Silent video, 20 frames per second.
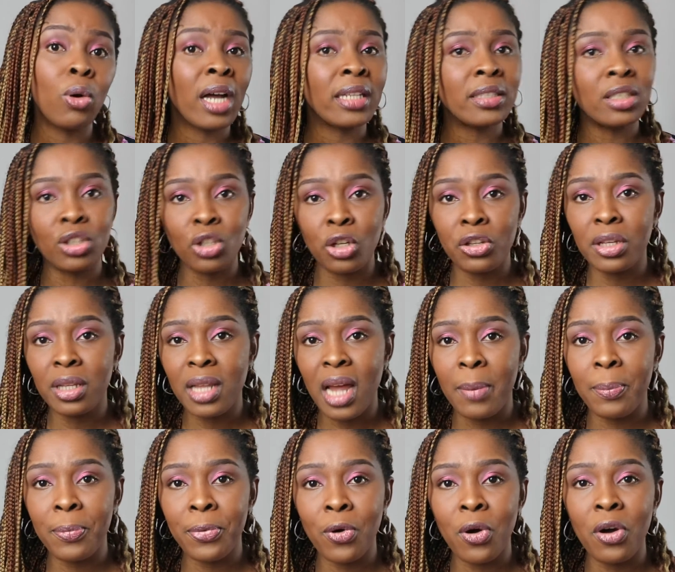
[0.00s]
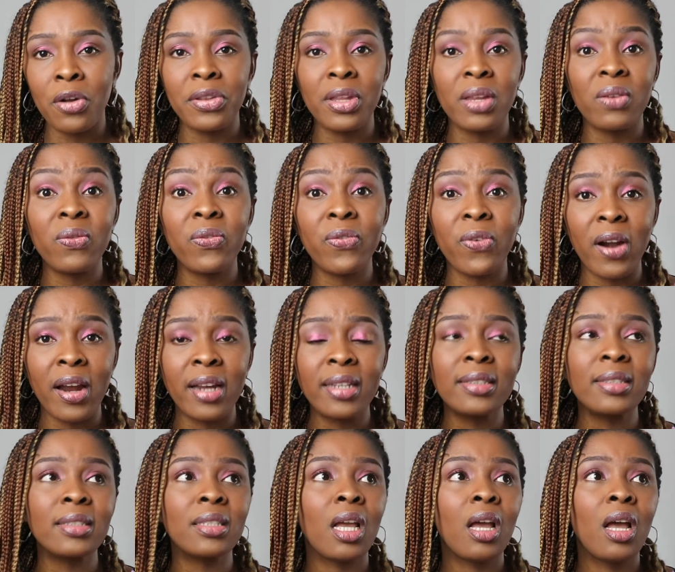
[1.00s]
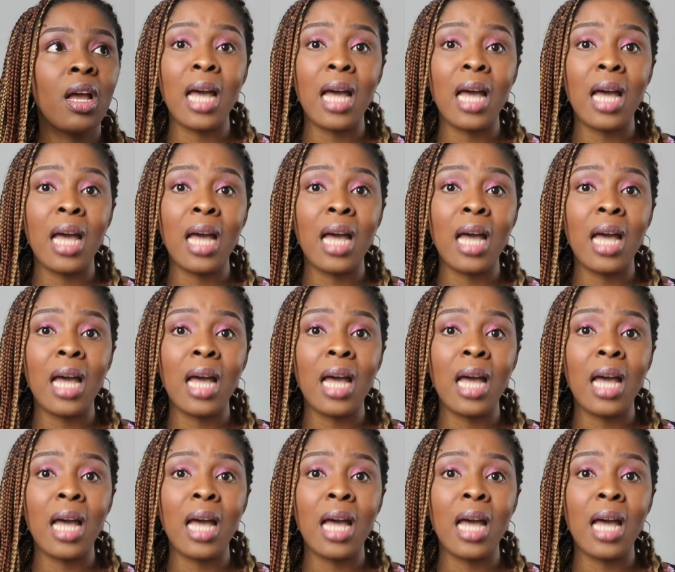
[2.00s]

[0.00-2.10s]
had studied abroad in France,